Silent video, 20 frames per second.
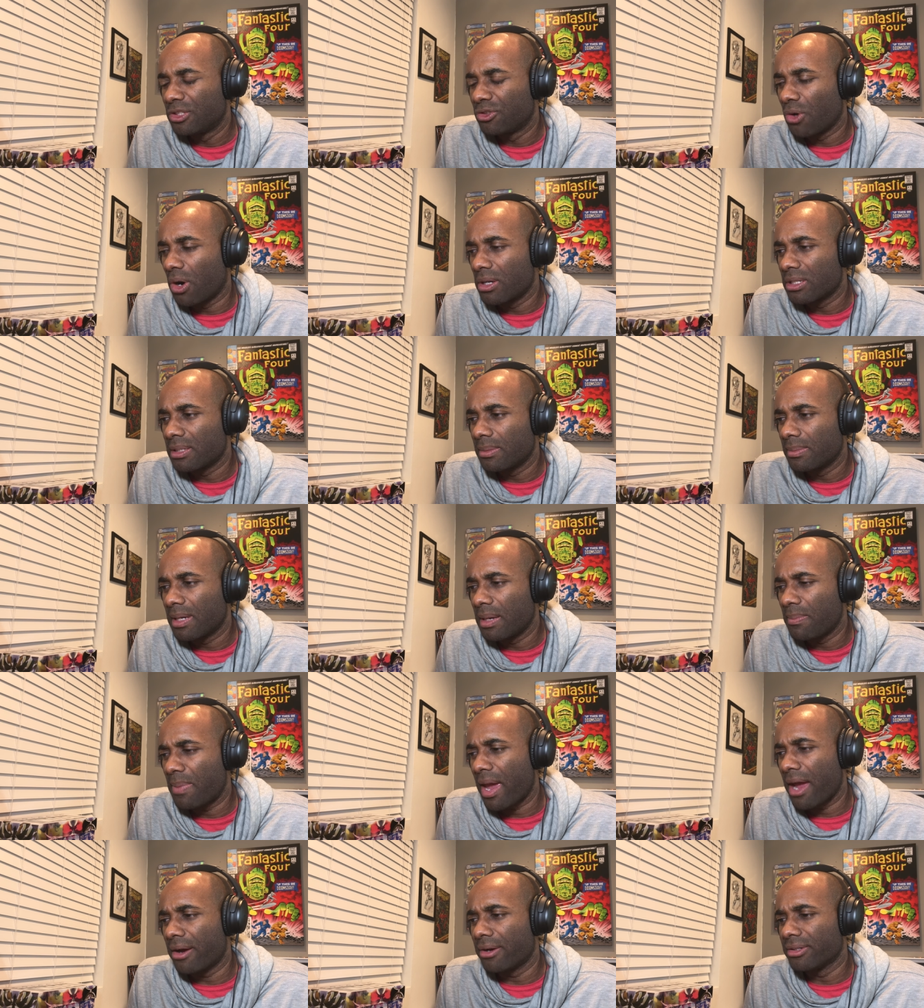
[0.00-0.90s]
draw some
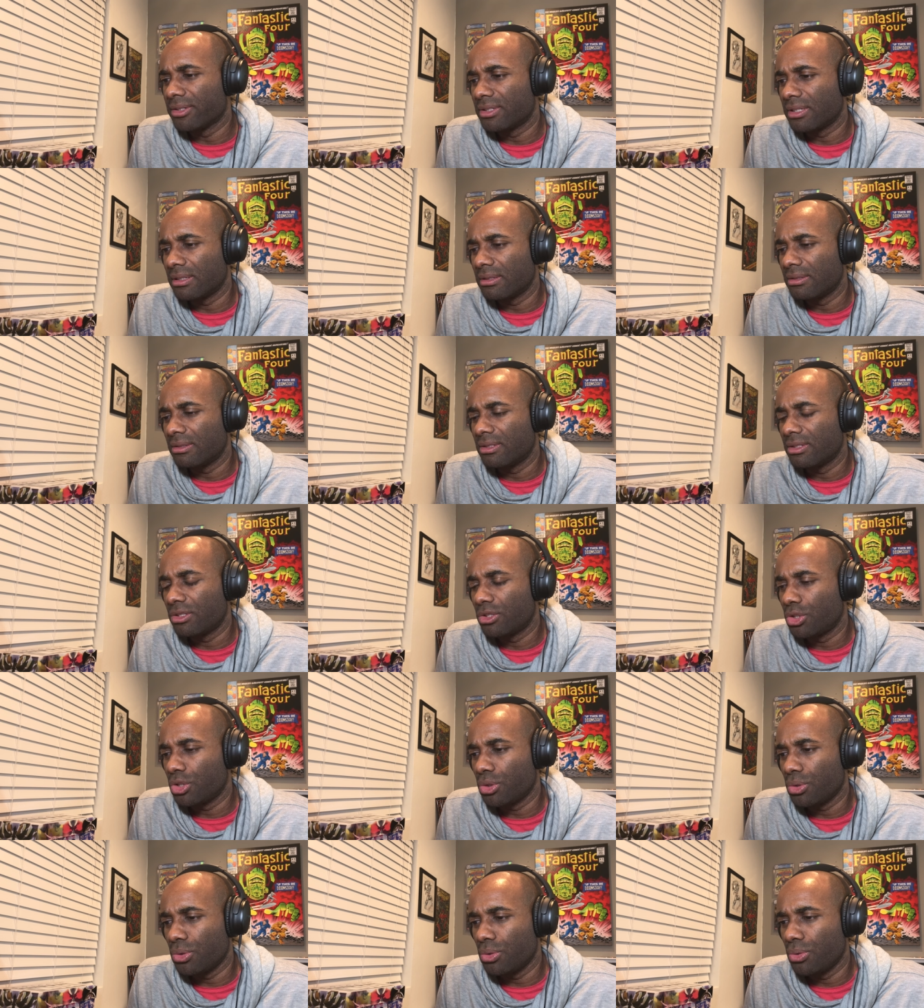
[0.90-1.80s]
comparisons
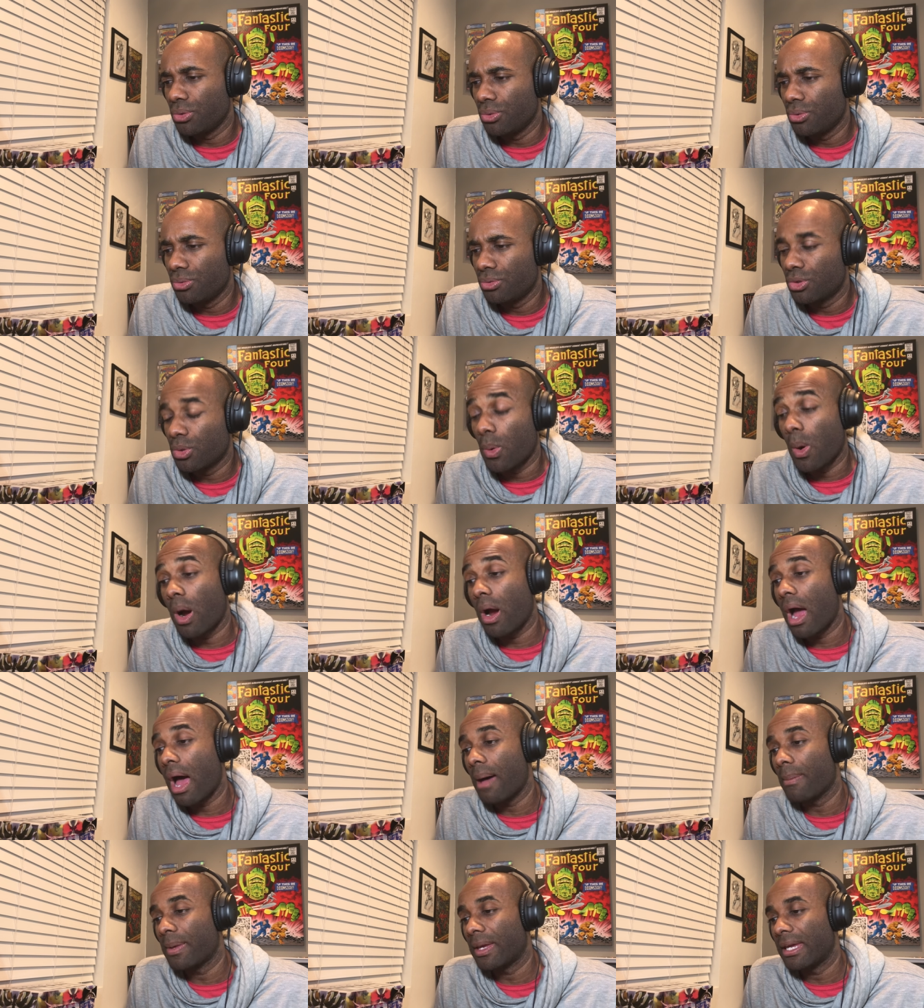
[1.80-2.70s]
to to our
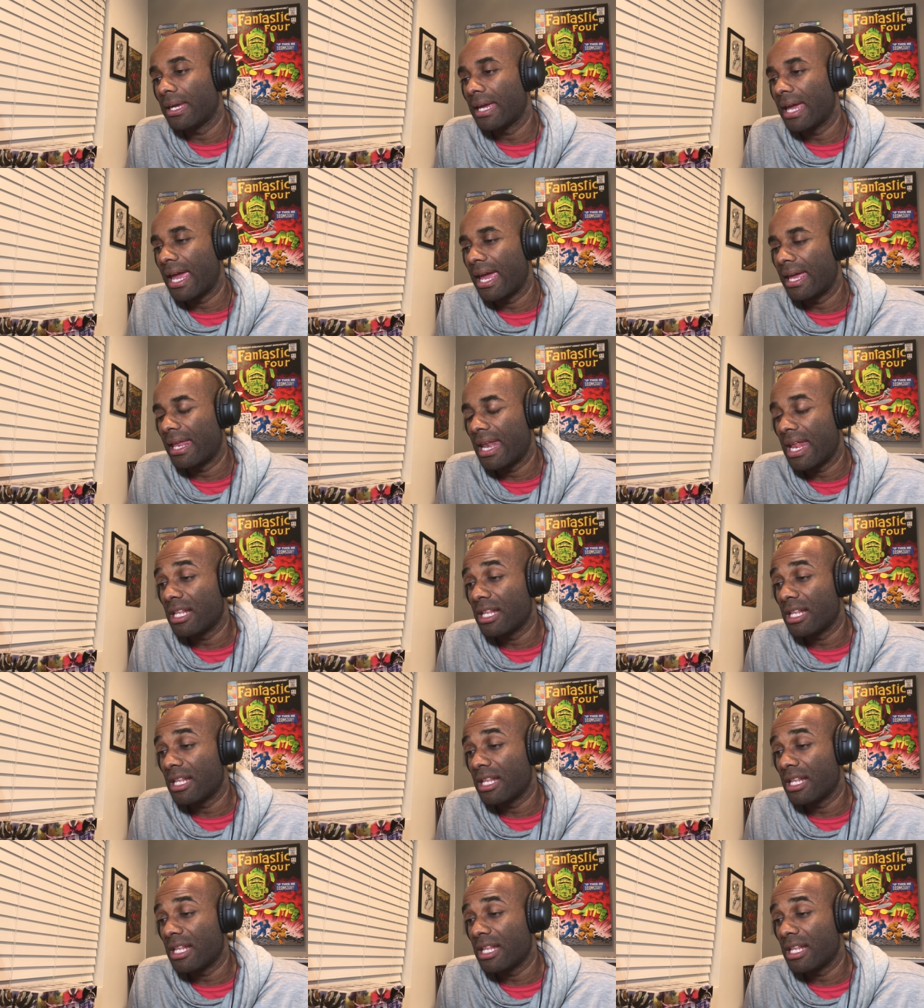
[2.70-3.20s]
hobby and,